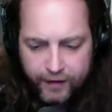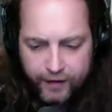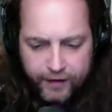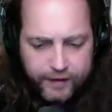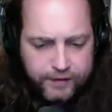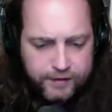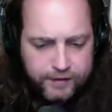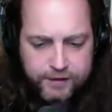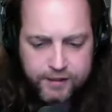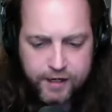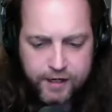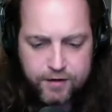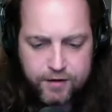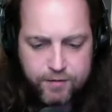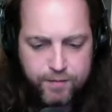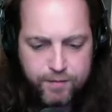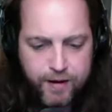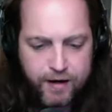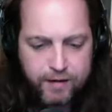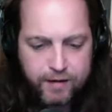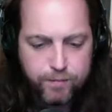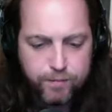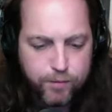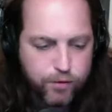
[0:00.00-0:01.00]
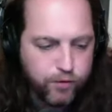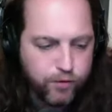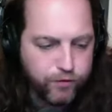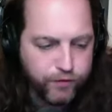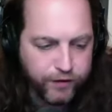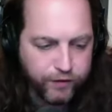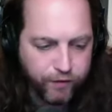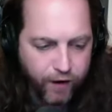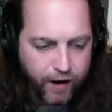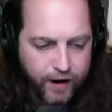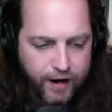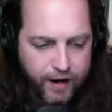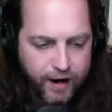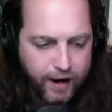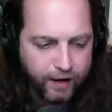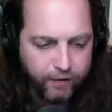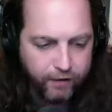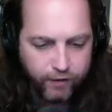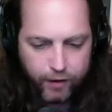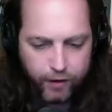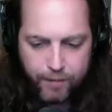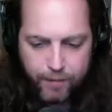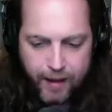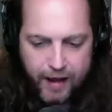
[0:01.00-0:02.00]
let's just say you made a movie right
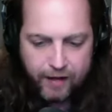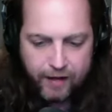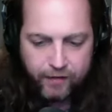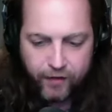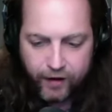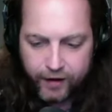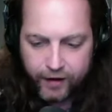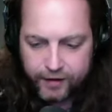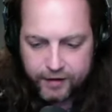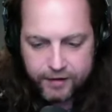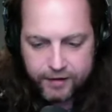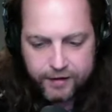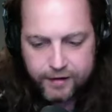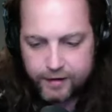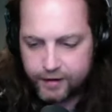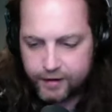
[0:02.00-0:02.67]
now about like